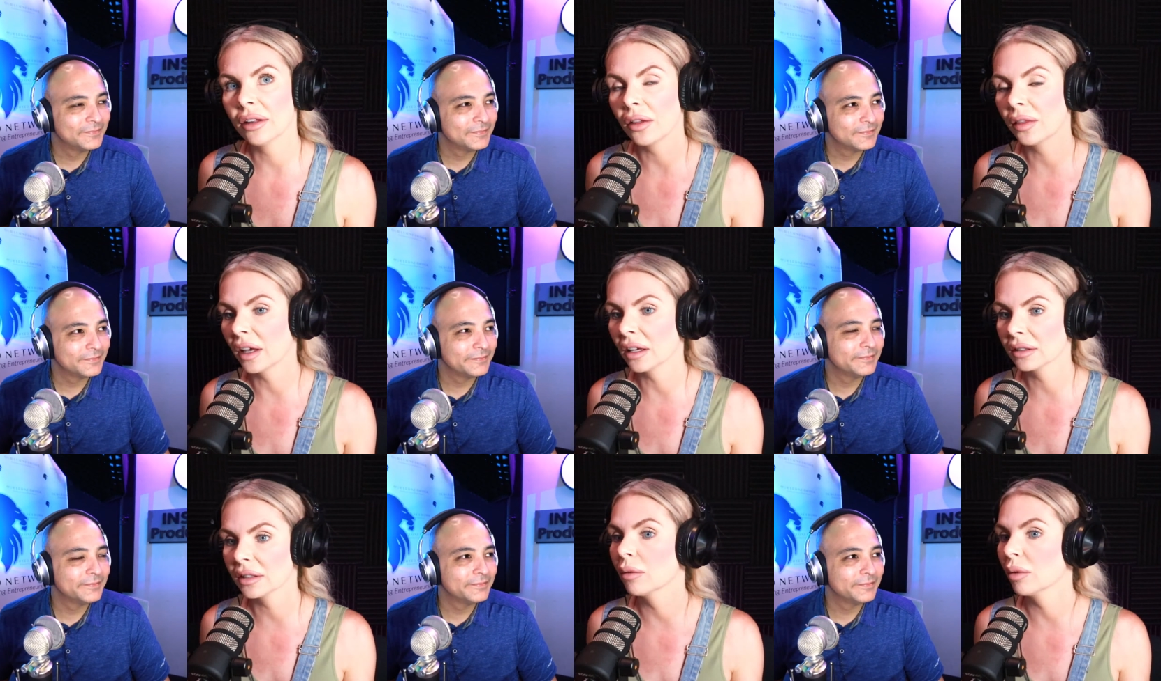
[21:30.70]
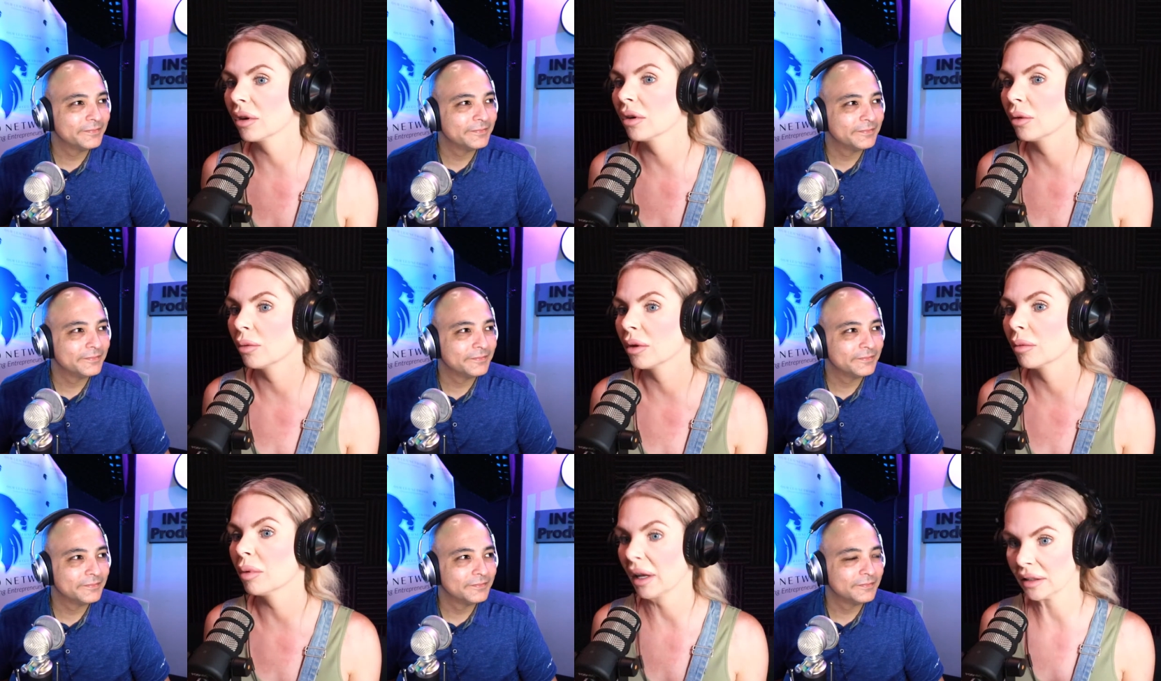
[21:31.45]
Speaker 1: the things that we're we're
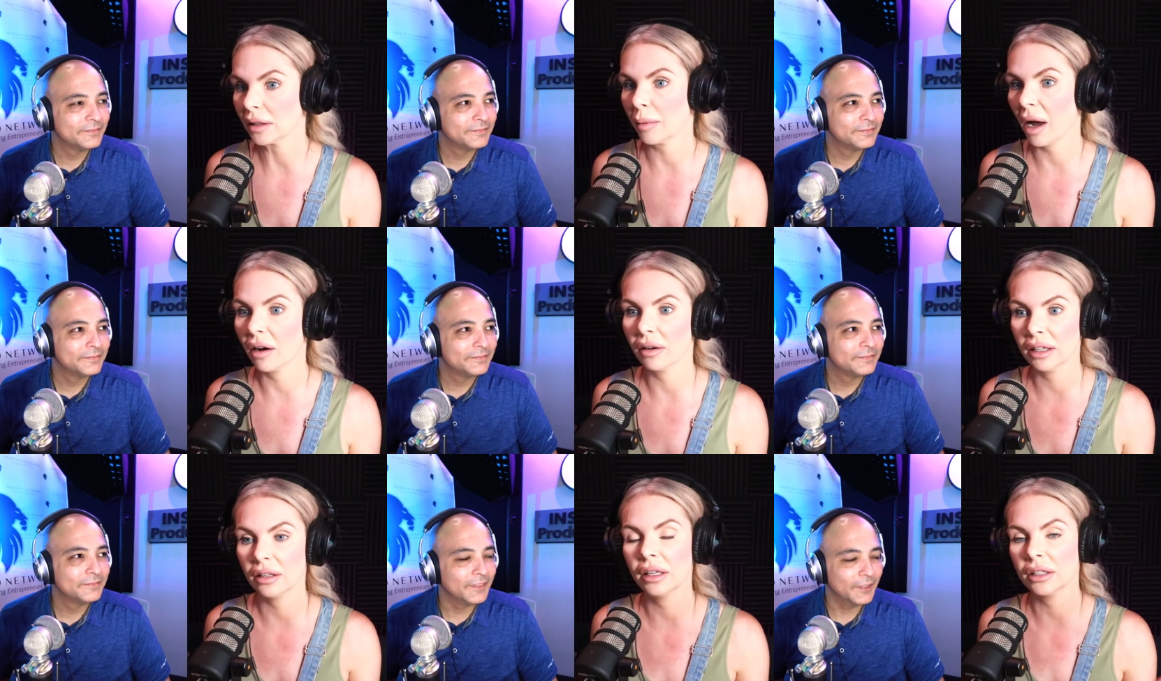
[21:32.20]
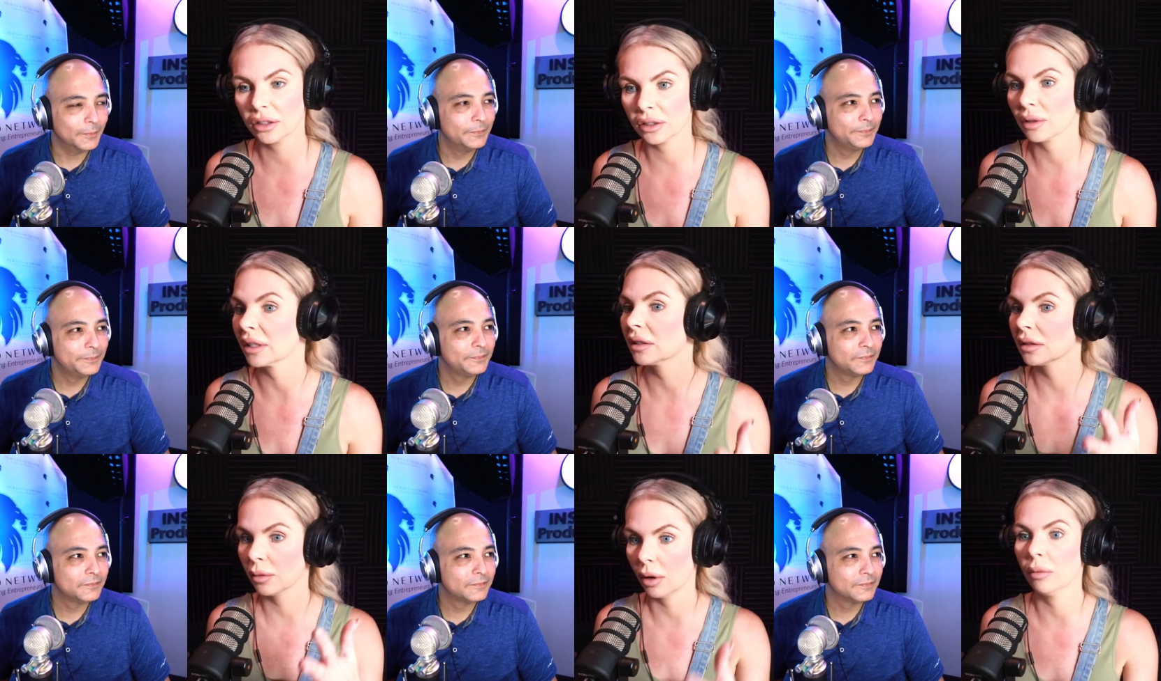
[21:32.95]
blessed about, and yeah. interest rates
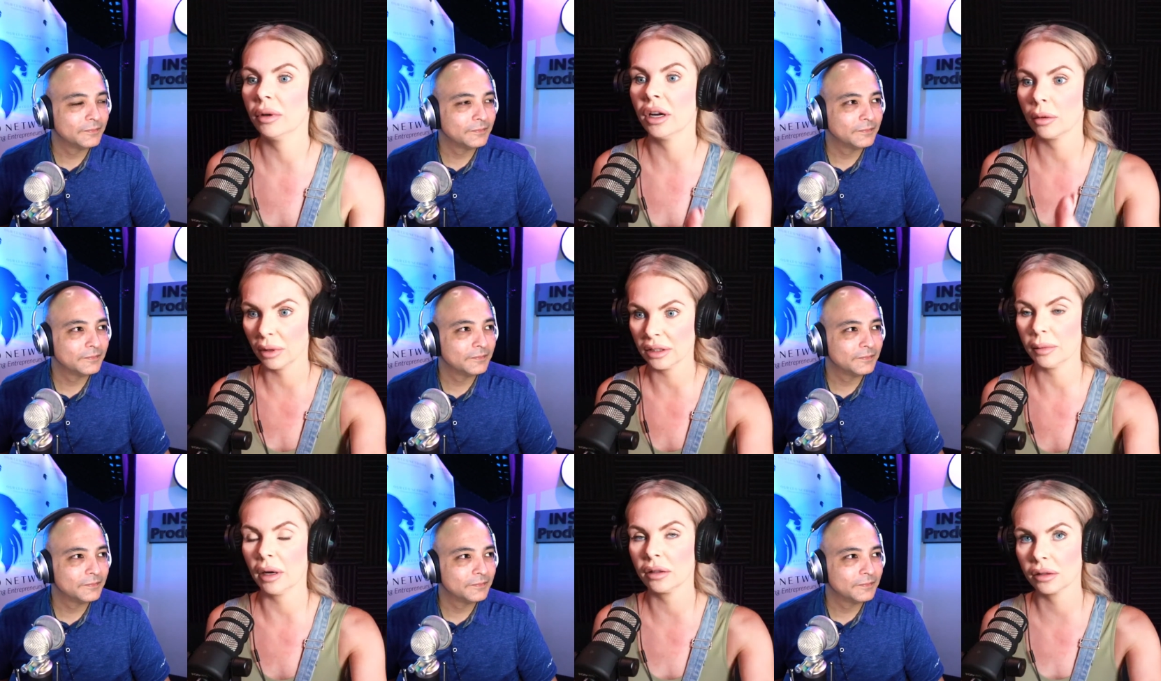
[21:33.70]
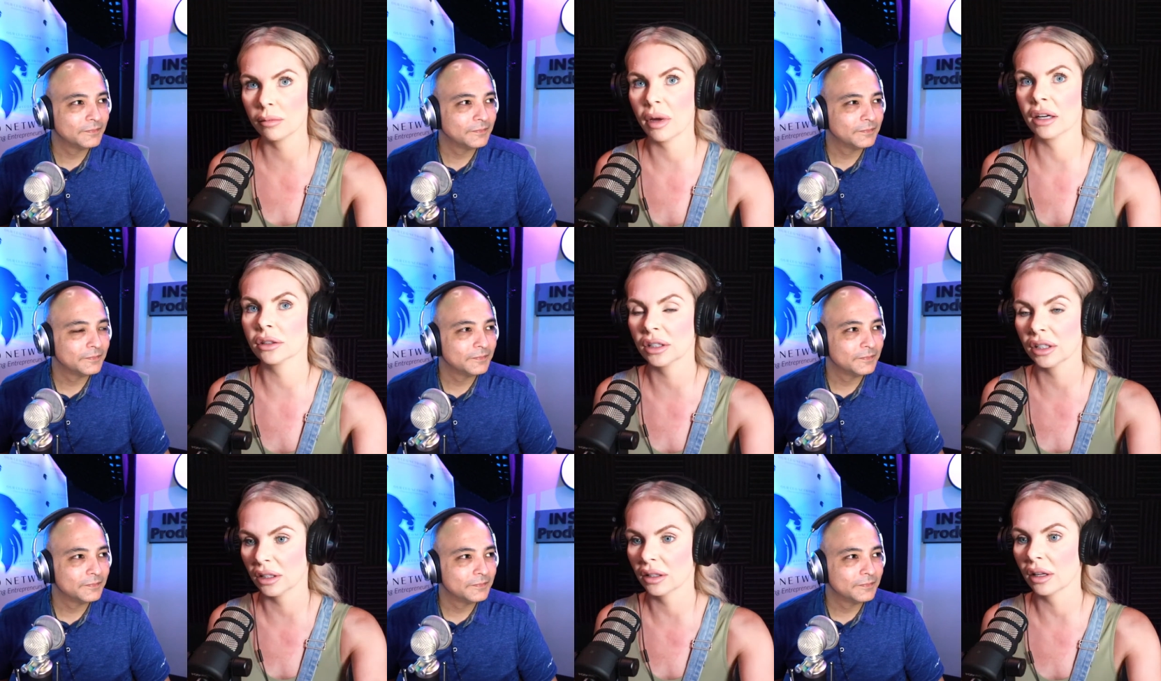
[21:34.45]
is what we are blessed about. Because imagine
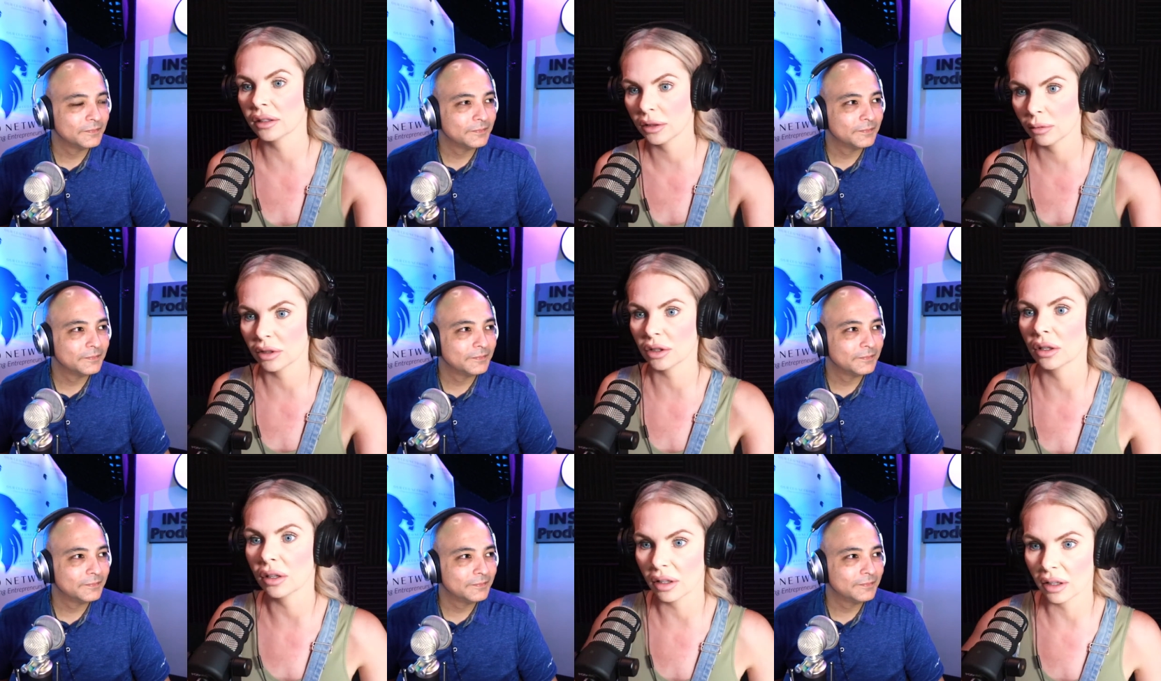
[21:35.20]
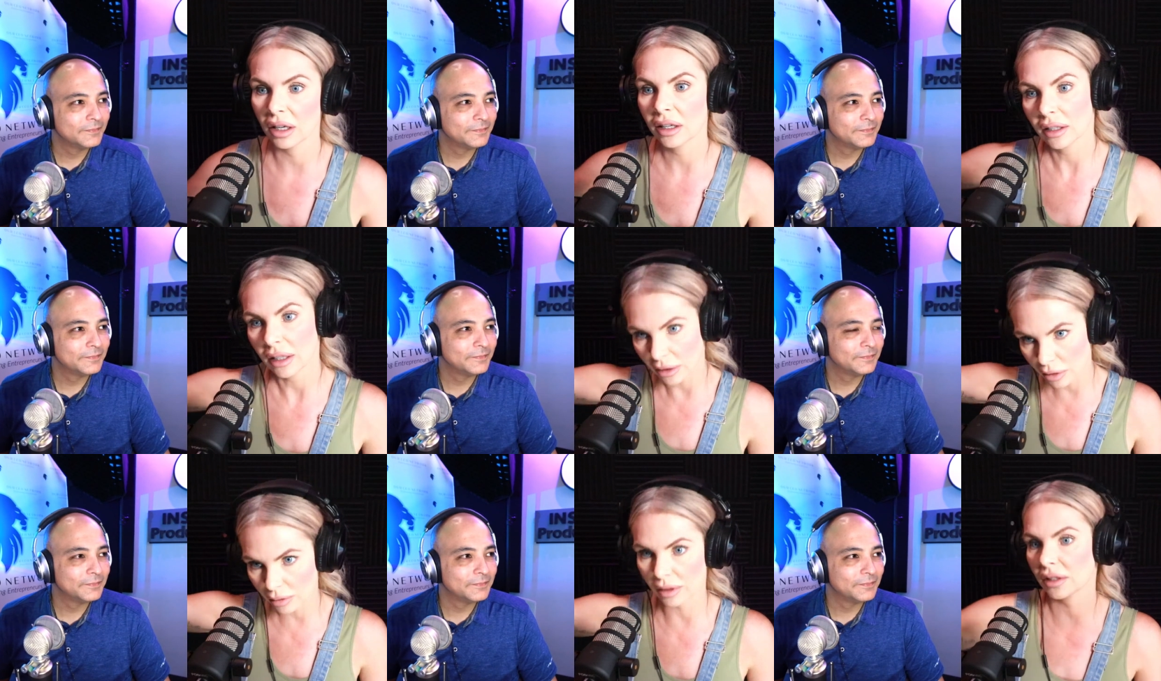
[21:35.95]
getting that situation, and then
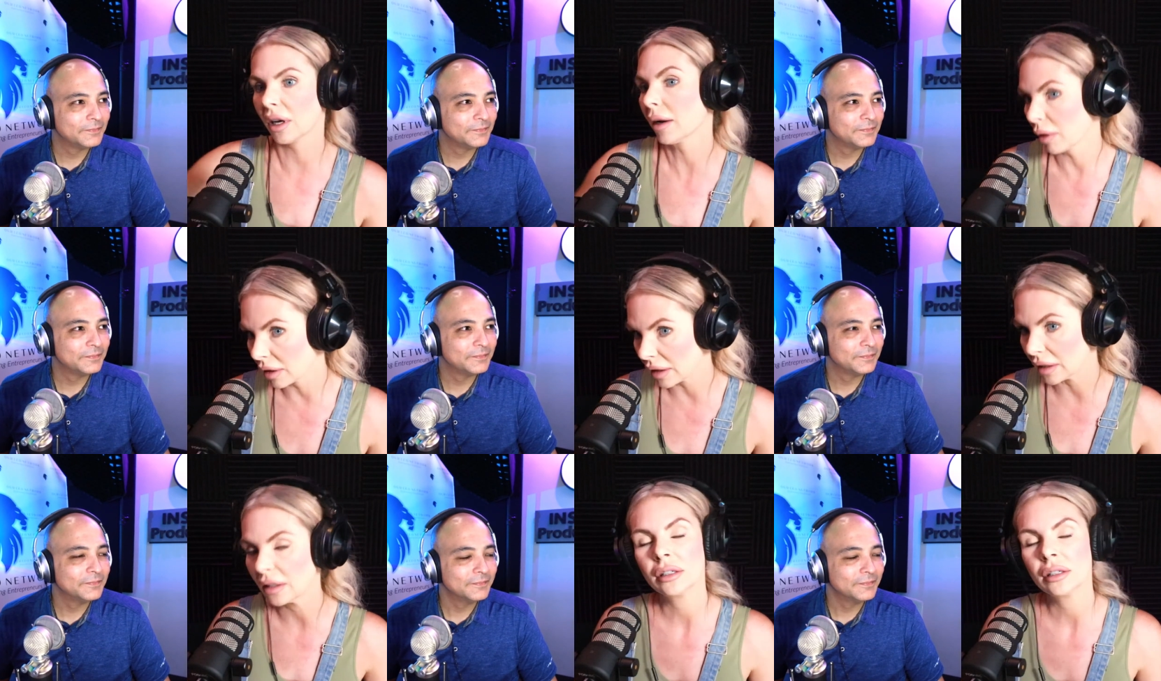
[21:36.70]
interest rates skyrocket.